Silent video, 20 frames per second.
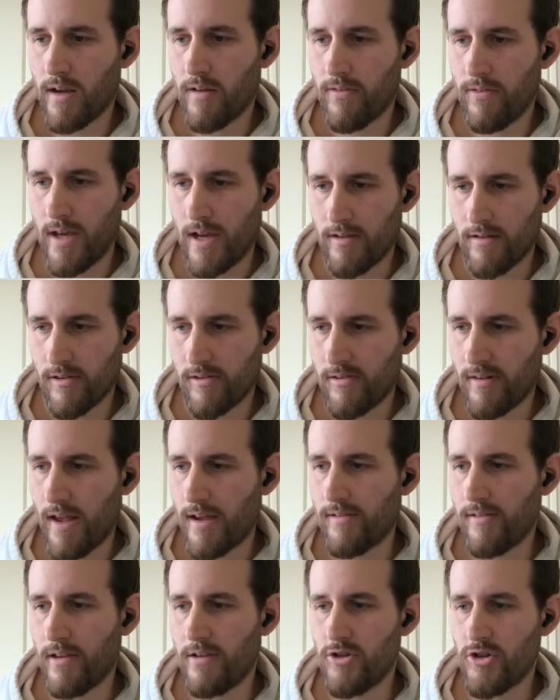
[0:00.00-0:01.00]
Then
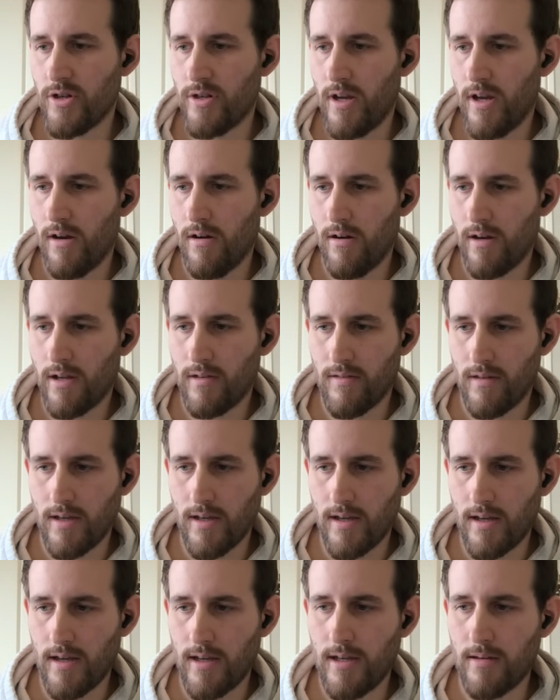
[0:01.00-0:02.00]
slice engineering,
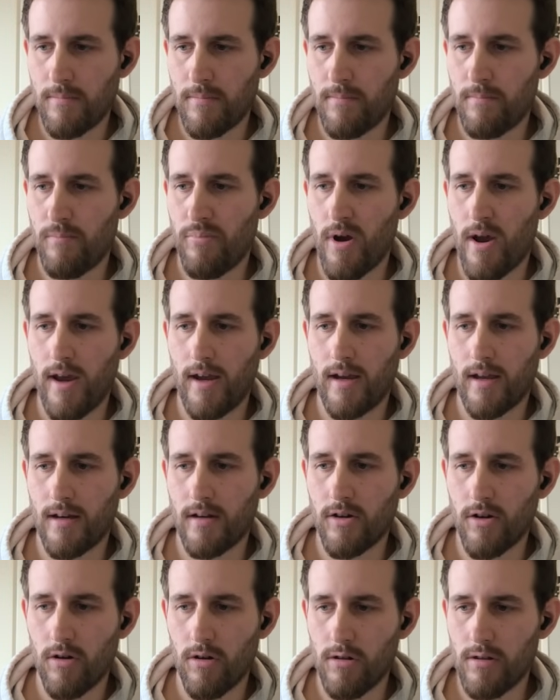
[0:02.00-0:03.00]
the heat break
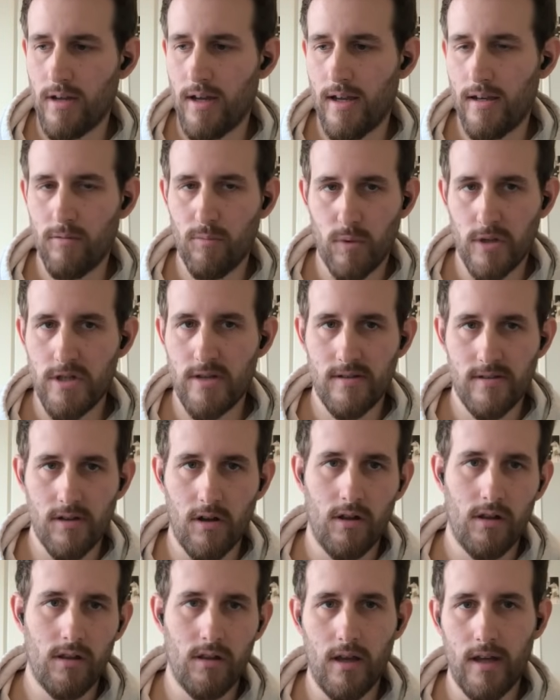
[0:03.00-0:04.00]
and cold end, which is
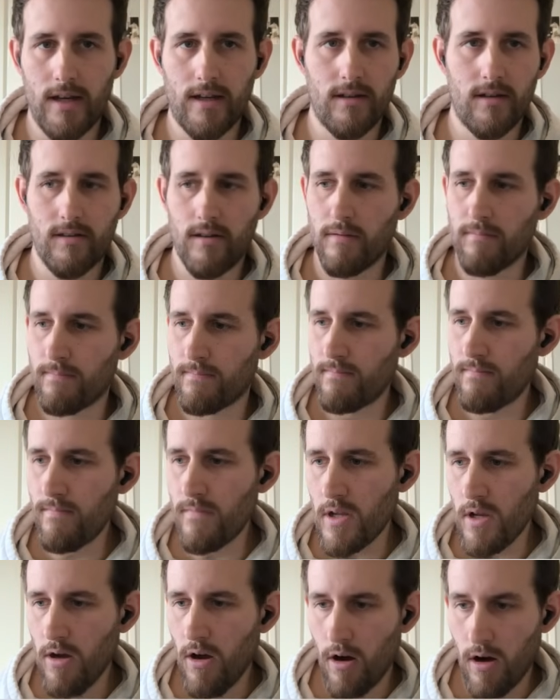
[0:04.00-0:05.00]
all like
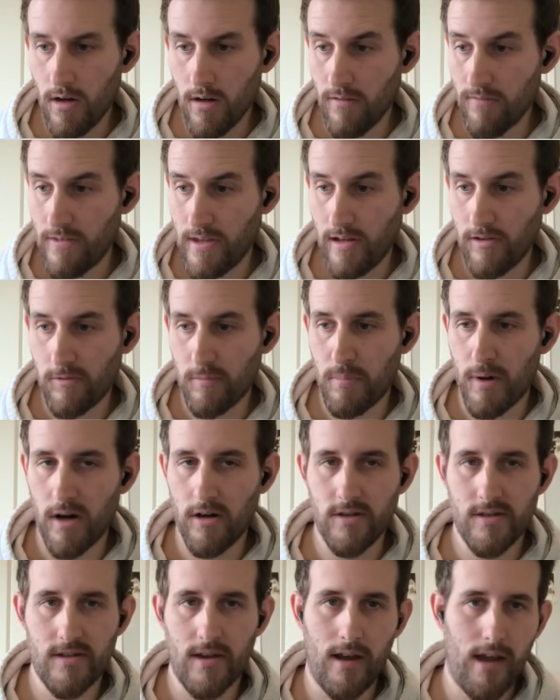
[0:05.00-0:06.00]
all of these
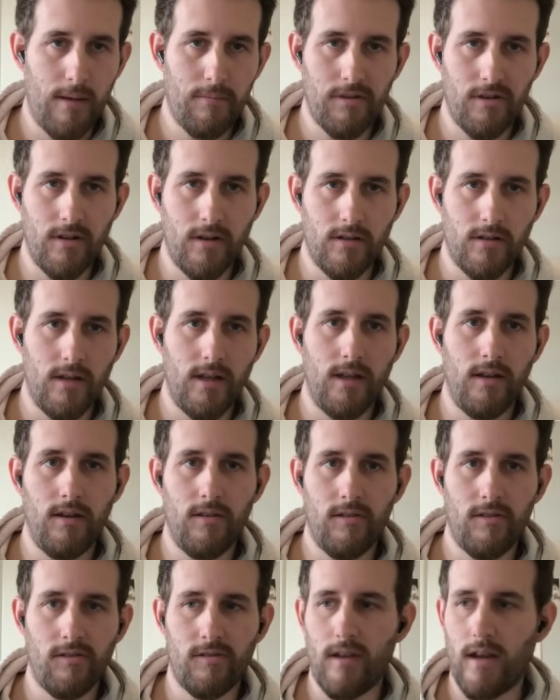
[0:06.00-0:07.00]
parts are
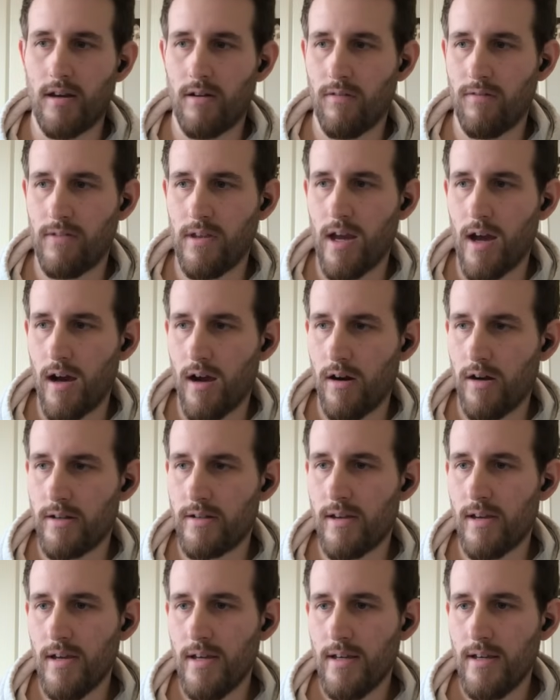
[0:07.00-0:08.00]
absolutely state of the
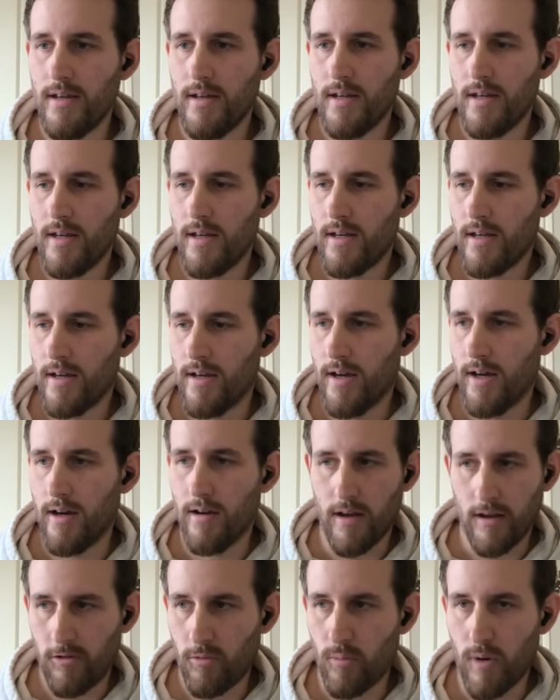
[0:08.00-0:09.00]
art.
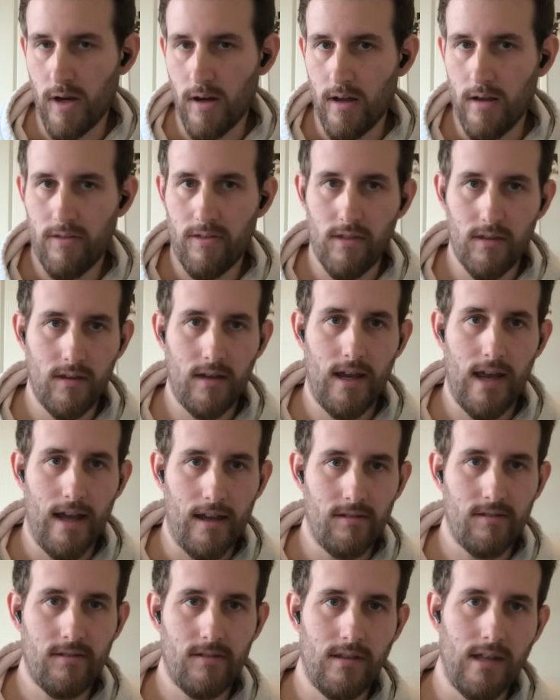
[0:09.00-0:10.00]
As well
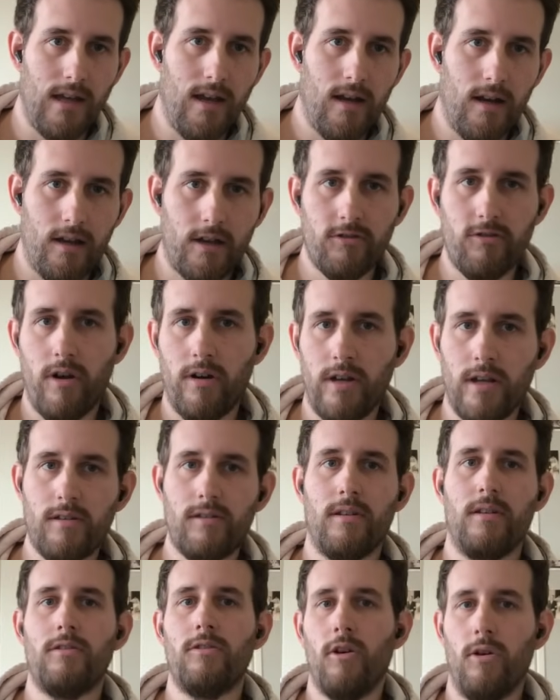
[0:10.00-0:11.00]
as the
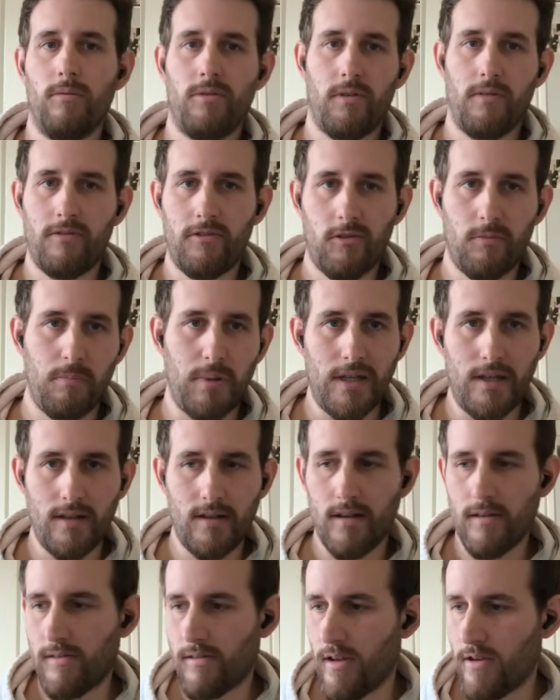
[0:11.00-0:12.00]
electronics in terms of
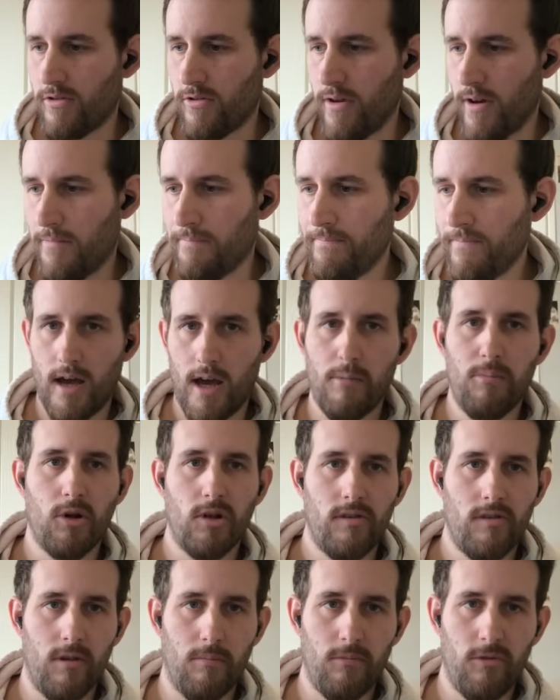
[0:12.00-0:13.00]
speed, etc. I
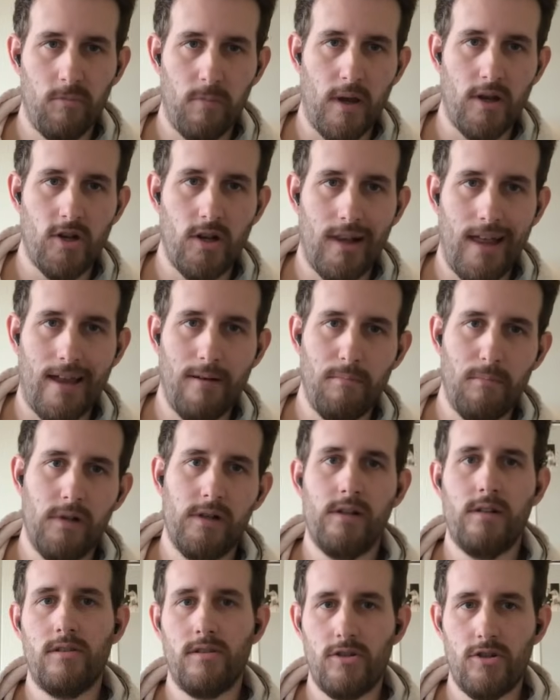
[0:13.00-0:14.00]
bought some special end
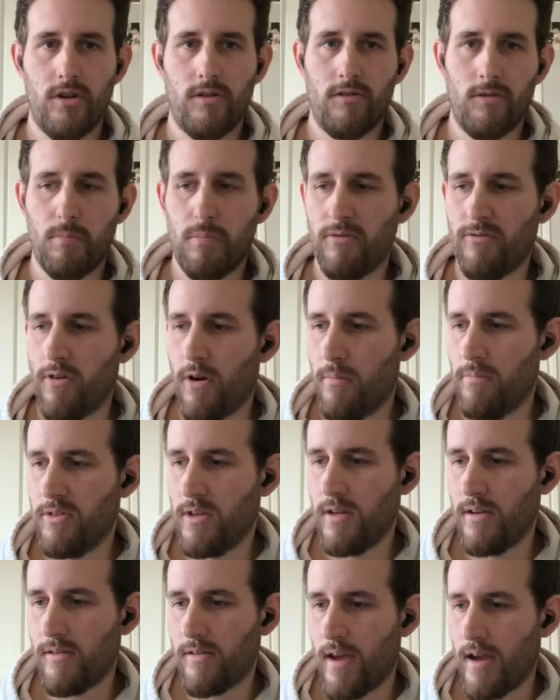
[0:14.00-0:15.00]
mills just to perform
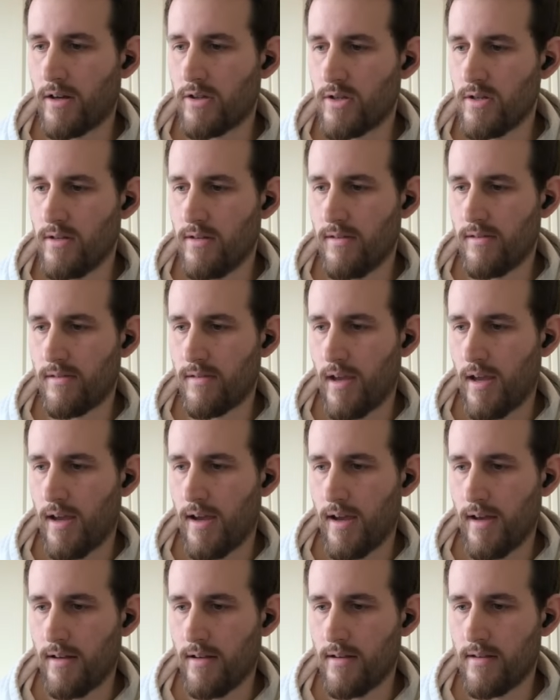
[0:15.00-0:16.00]
these actions,
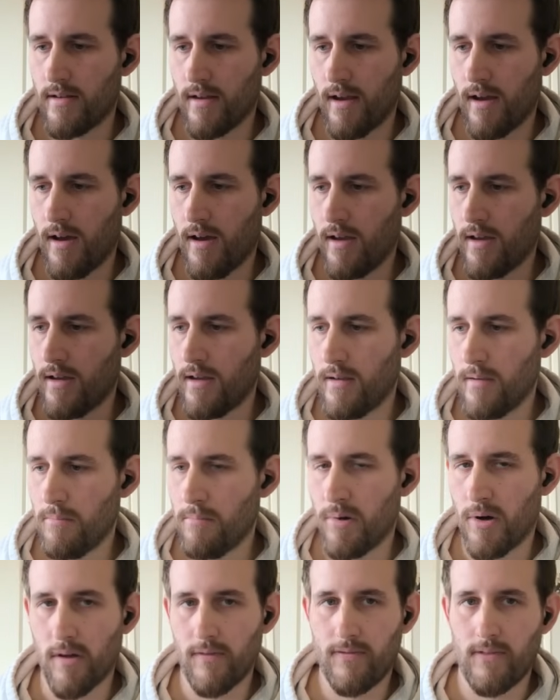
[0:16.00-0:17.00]
and I
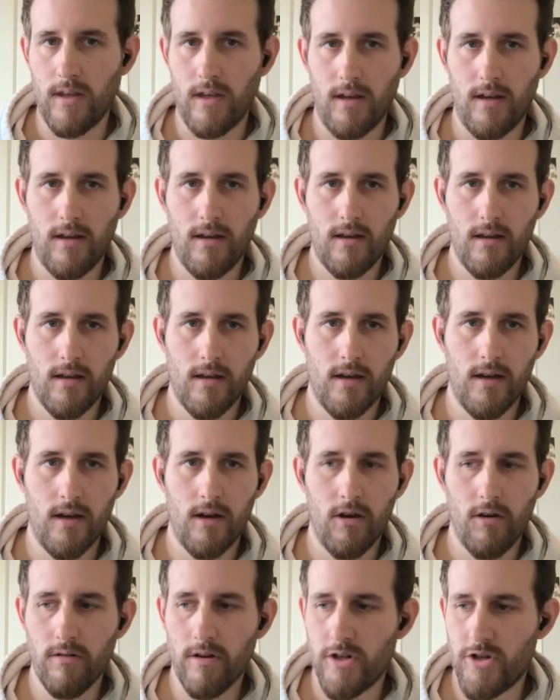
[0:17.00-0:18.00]
bought the
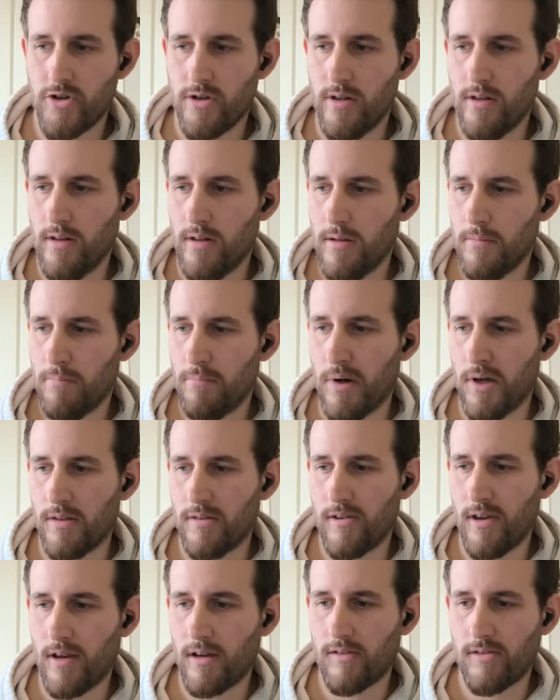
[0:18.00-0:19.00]
original
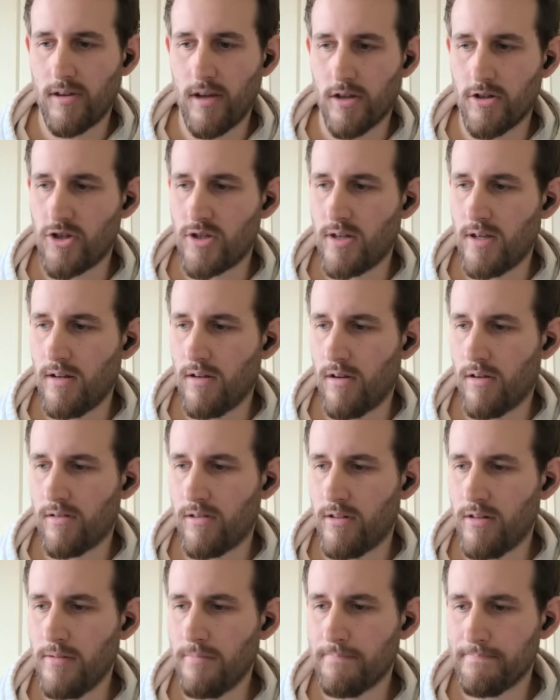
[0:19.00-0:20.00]
Bondtech CHT
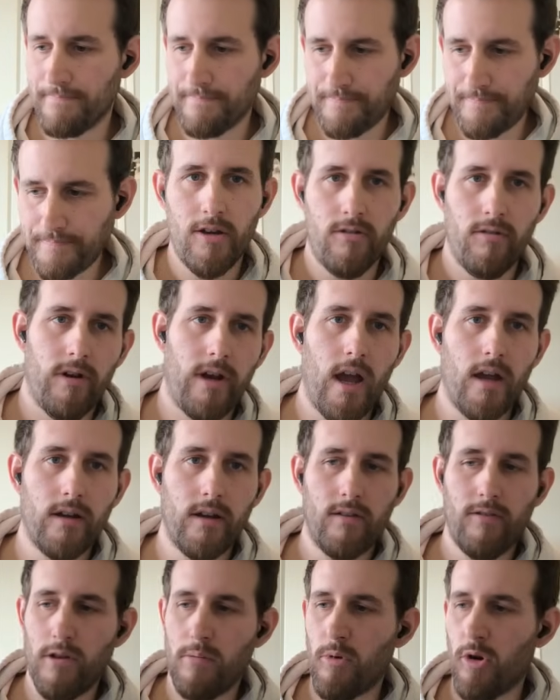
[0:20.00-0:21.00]
nozzle.
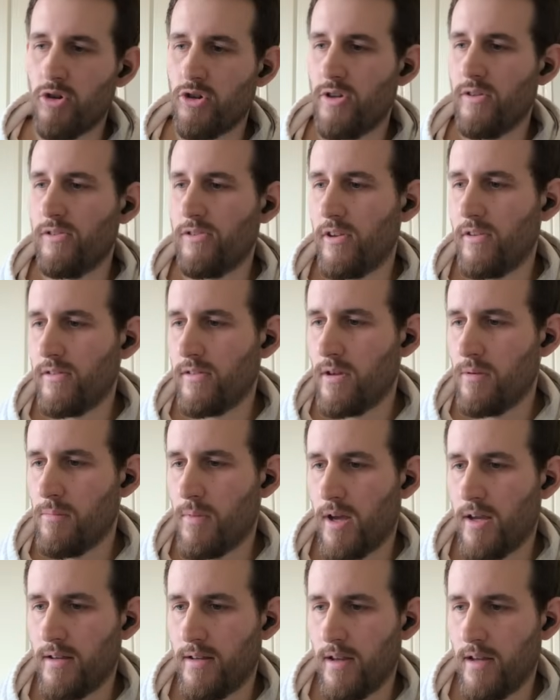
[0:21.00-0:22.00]
Regarding the motion system,
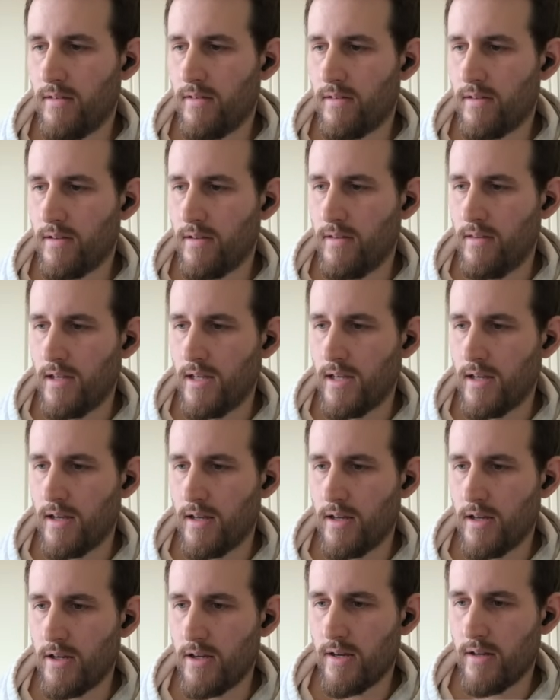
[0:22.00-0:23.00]
I did the
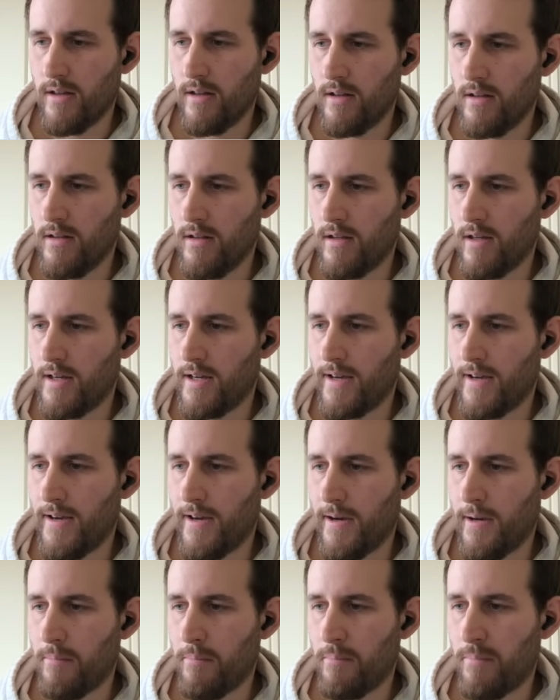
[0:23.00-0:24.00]
initial
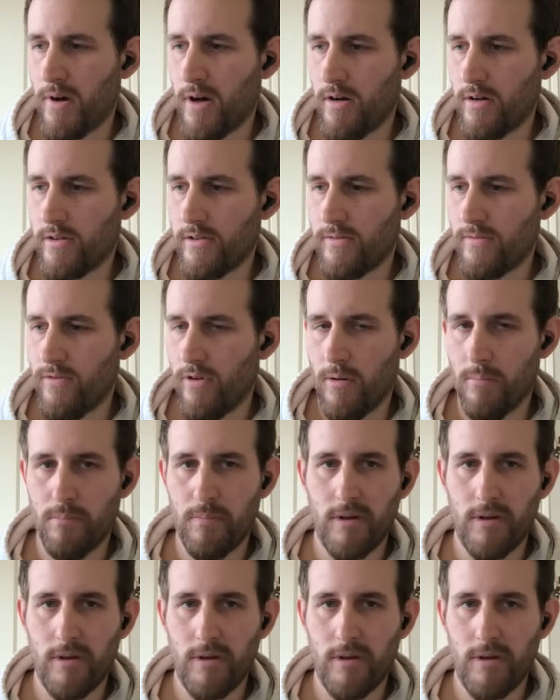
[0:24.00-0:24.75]
parts from